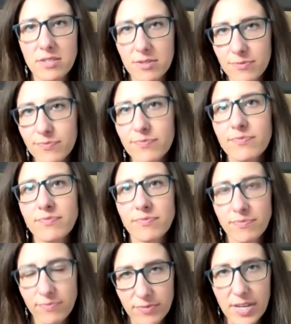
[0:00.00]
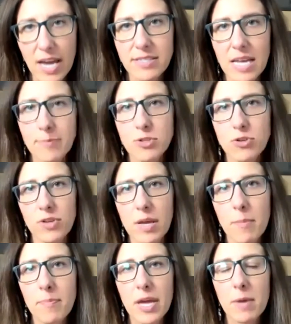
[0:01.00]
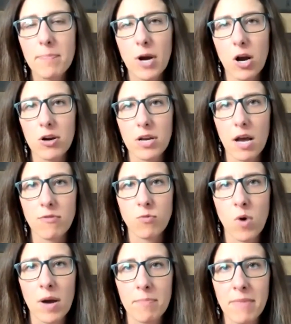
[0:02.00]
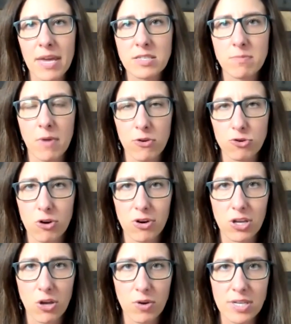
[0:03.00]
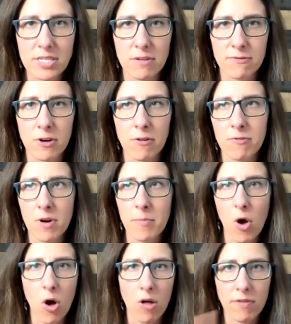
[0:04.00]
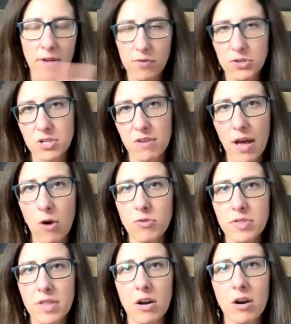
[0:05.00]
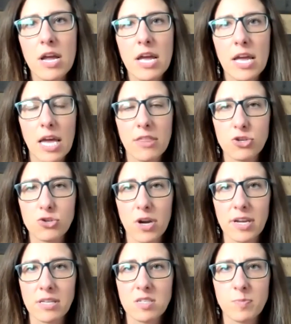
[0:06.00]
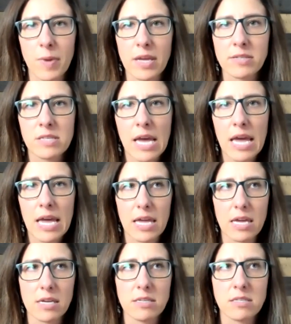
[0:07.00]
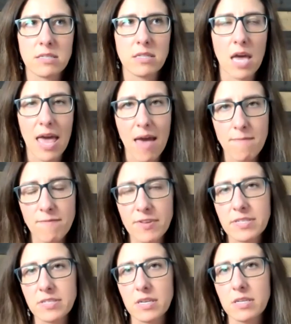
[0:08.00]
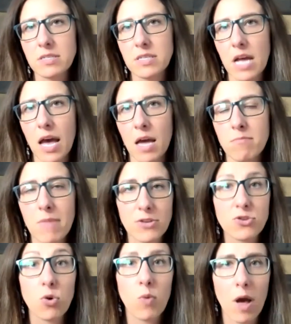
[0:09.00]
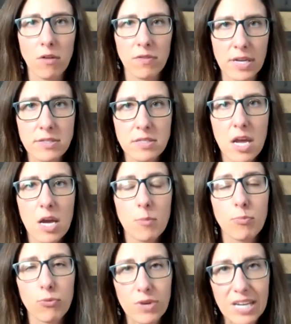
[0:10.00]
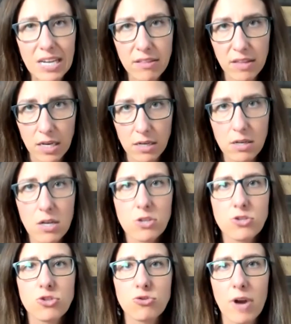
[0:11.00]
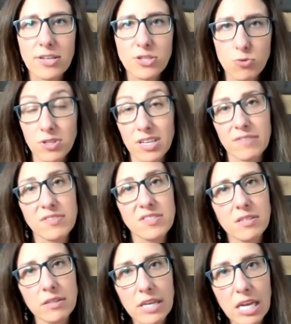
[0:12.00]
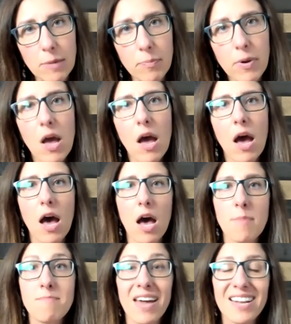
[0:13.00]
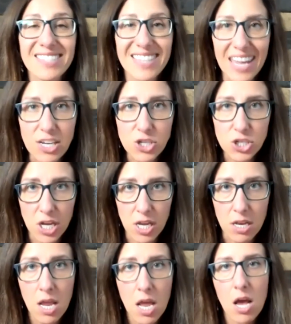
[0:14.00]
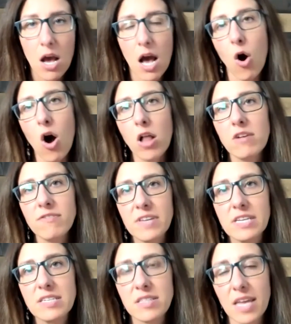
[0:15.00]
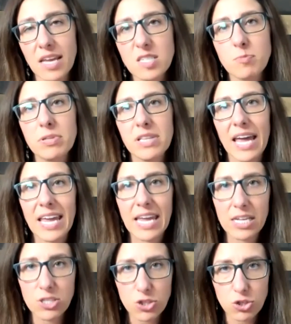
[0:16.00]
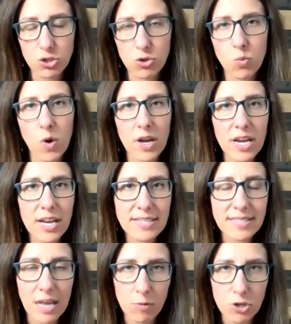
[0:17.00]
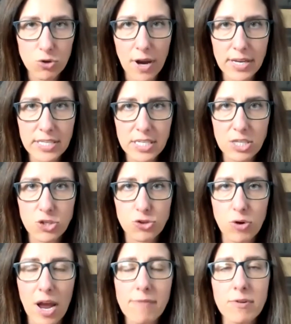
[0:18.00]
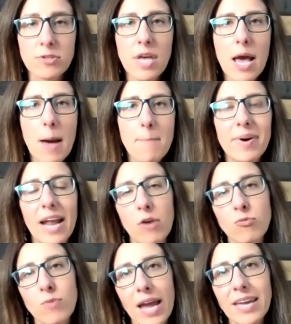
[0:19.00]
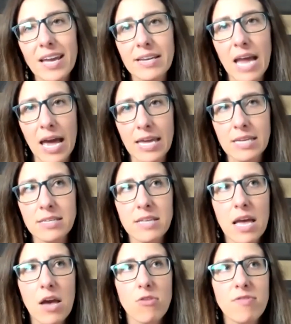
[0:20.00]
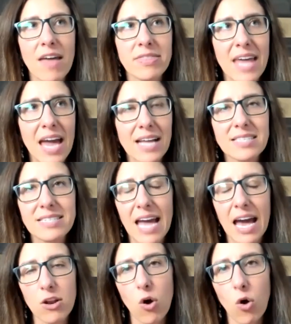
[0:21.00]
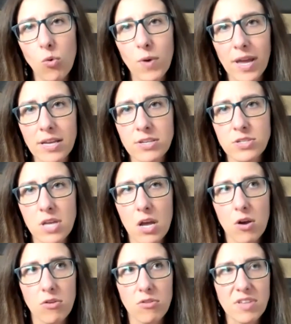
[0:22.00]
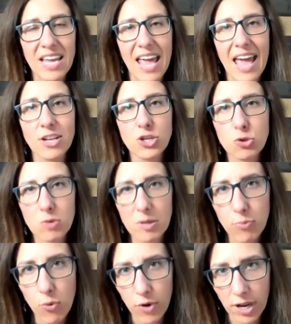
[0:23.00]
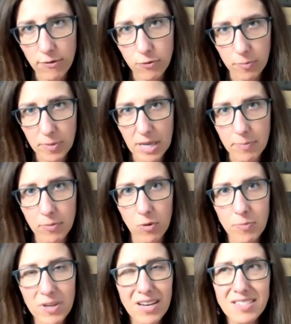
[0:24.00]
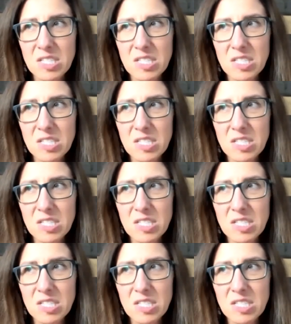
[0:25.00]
Yes. Yes, absolutely. A big part of what makes Mother Trucker Yoga different from all the other stuff out there in the trucking space is the emphasis on mental wellness, breathing, stress relief, sleep, meditation. All of these things play into what it is that we're trying to teach drivers. But I recognize that that's not always the entry point for people, because